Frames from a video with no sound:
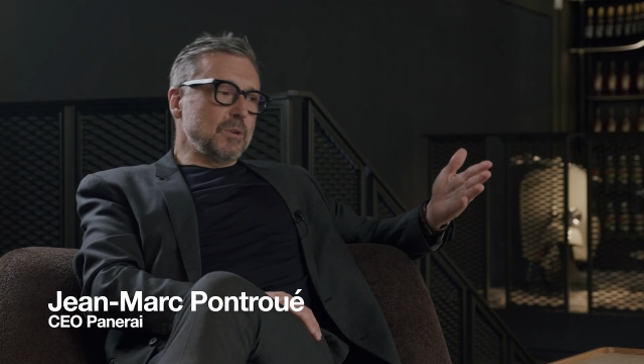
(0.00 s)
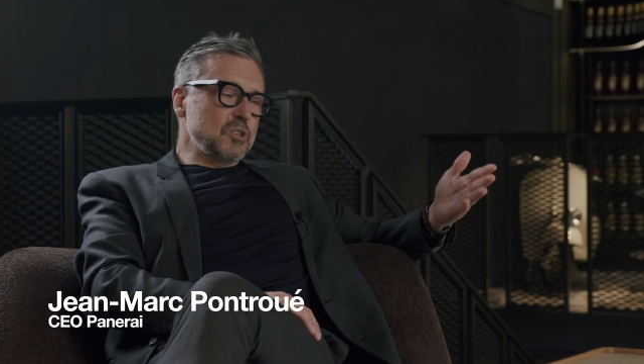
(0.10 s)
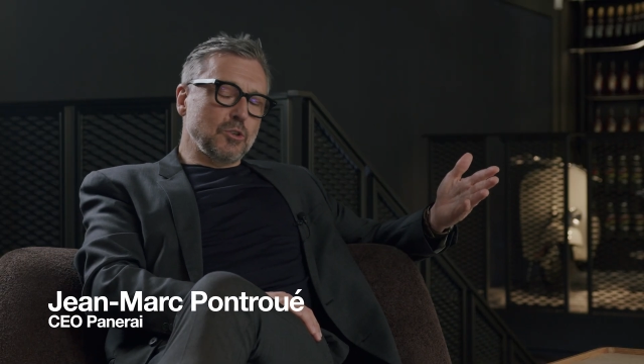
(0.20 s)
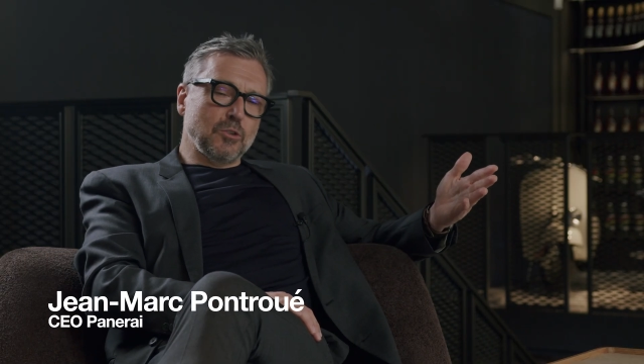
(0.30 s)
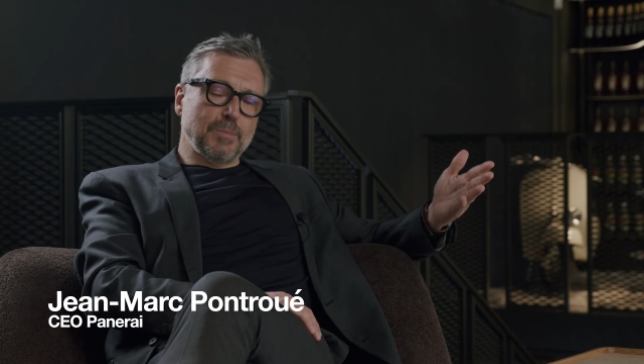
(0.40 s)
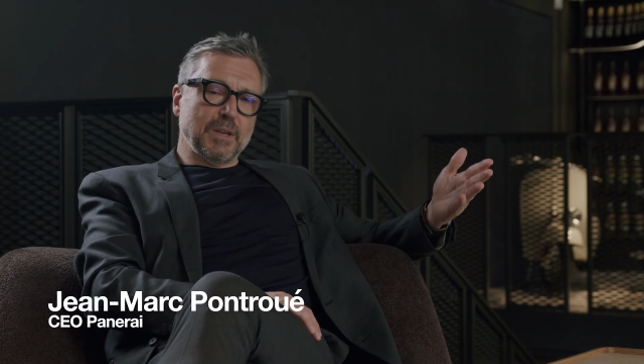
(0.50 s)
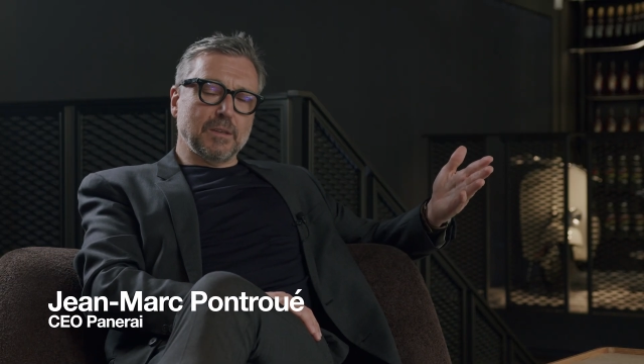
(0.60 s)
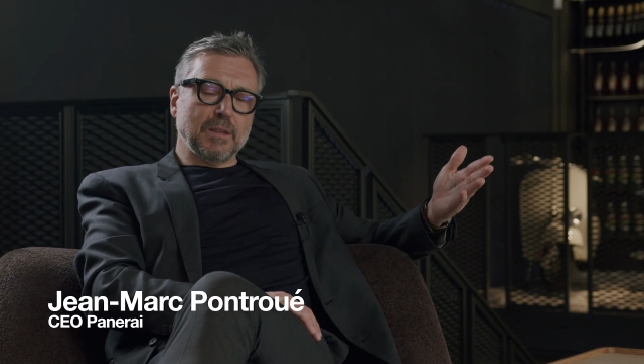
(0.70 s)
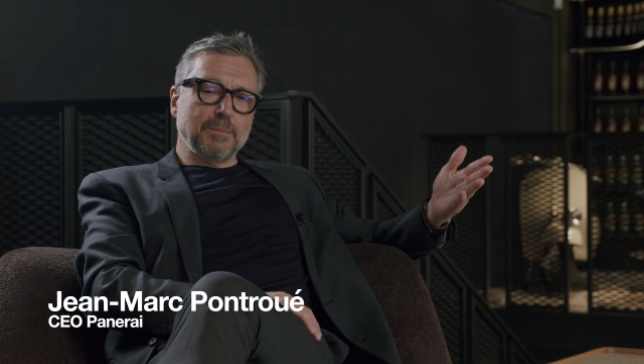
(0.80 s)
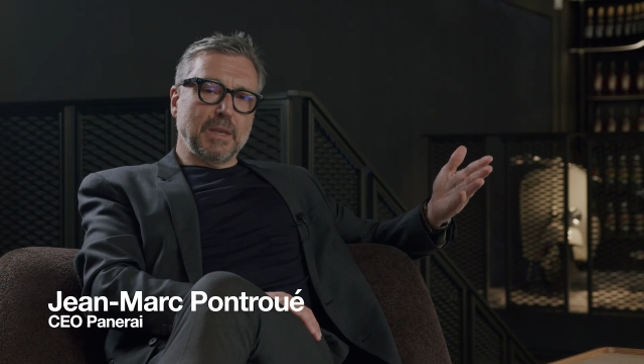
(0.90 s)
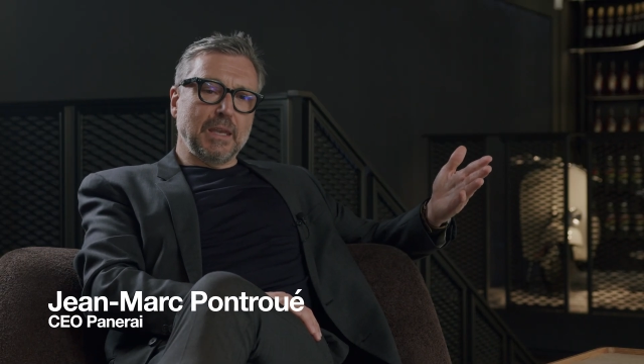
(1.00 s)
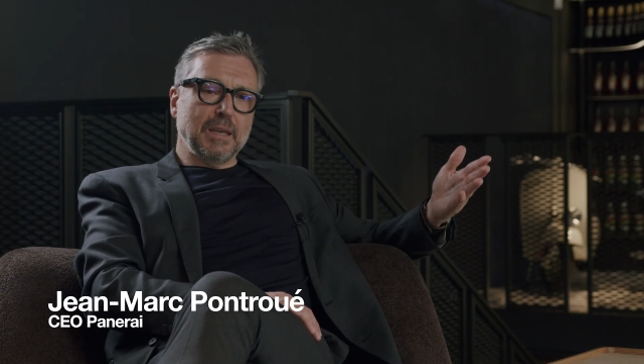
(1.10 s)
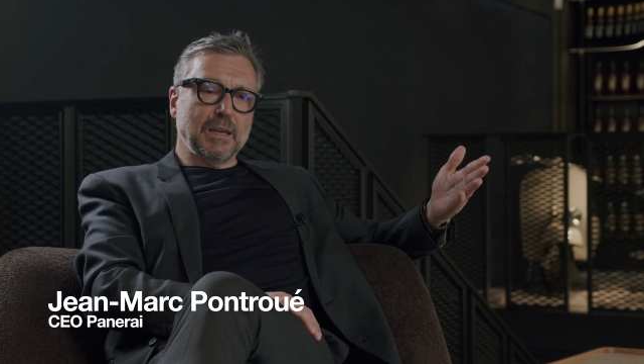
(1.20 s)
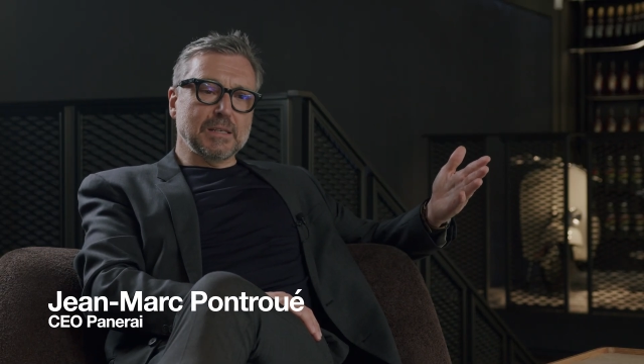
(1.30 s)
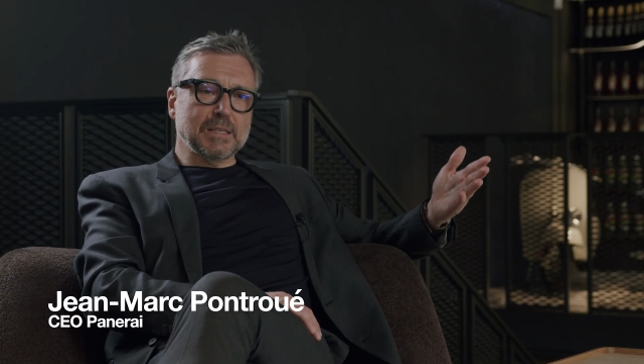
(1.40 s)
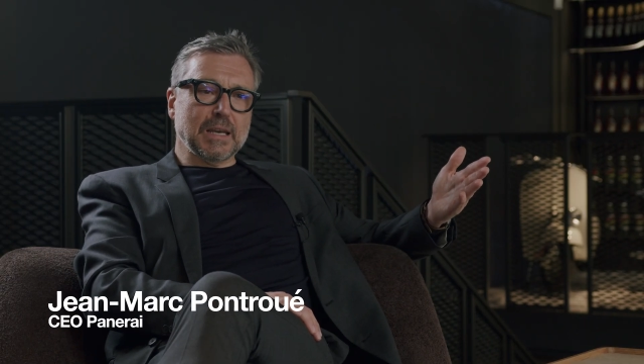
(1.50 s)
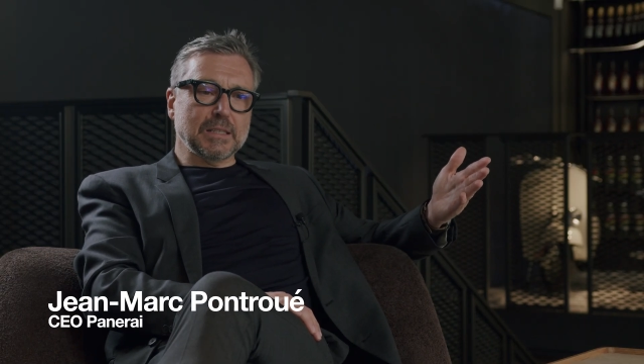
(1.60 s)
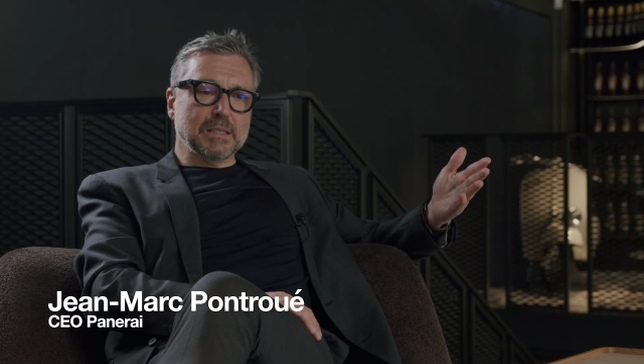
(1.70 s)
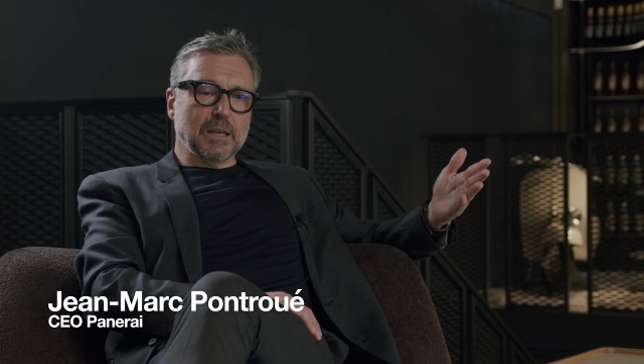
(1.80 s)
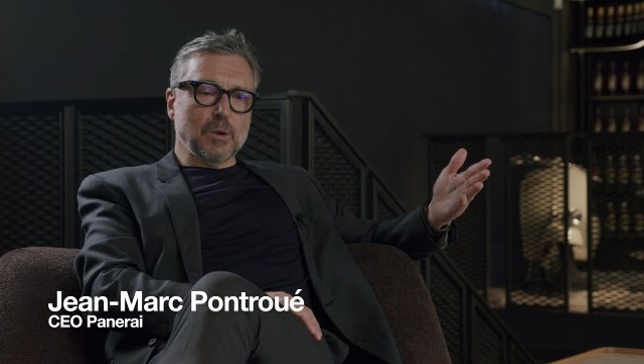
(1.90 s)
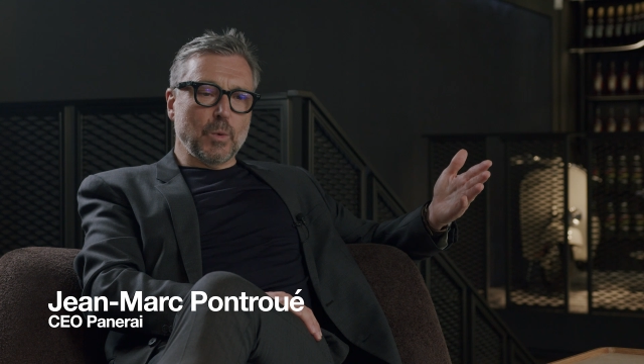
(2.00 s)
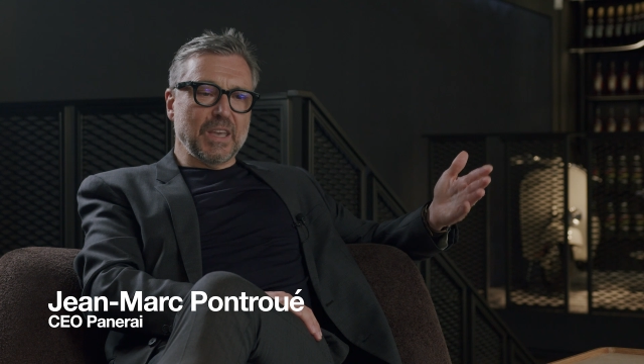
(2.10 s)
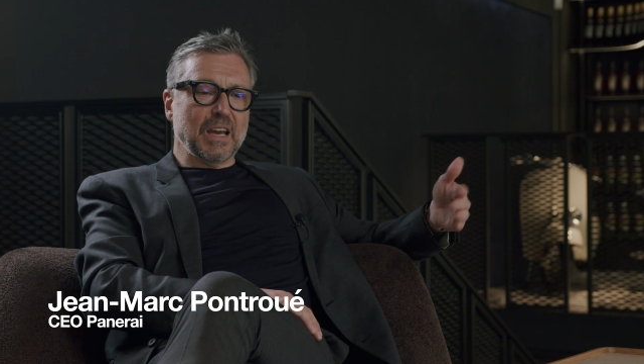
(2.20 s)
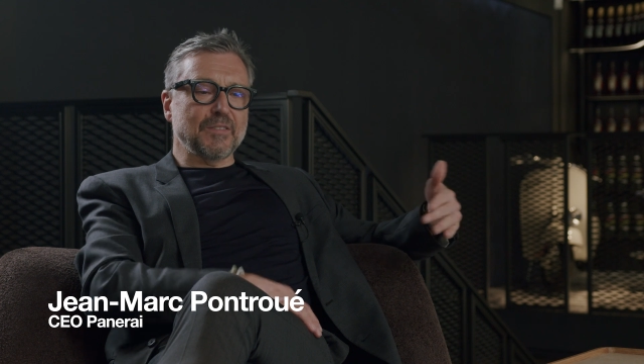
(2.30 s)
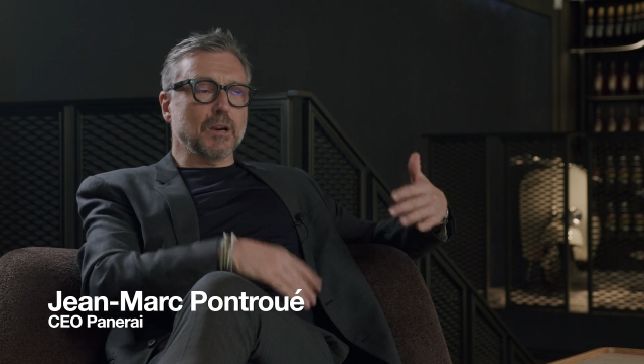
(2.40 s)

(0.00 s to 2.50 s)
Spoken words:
which you know better than me, is that we have